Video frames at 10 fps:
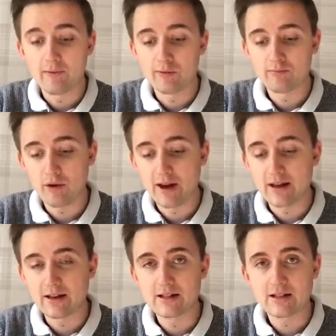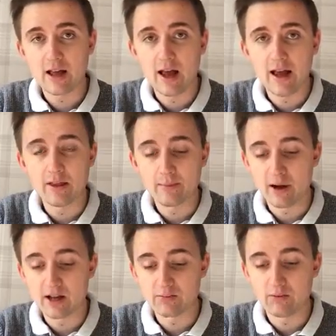from breaks in the
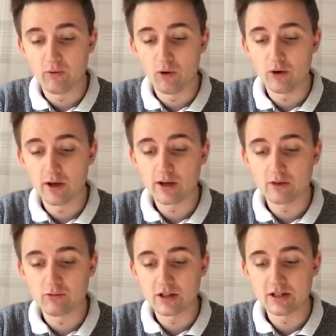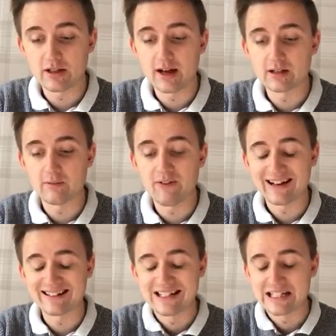past before, and I don't really see that as a
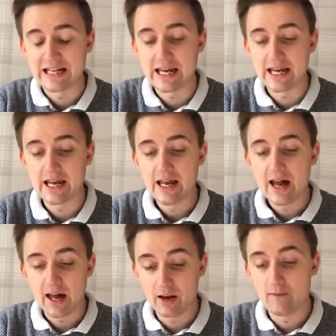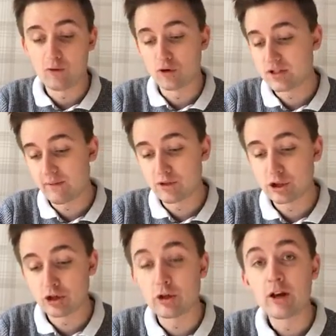factor today. And I thought
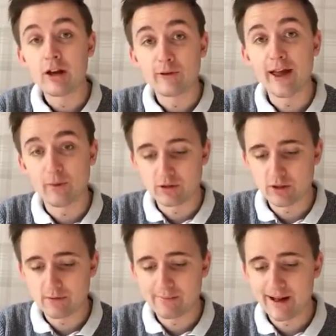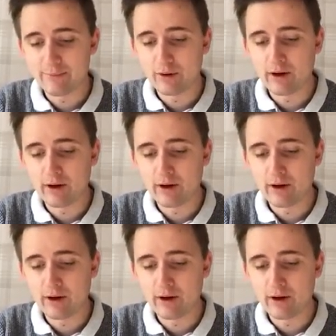7-2, that wasn't a bad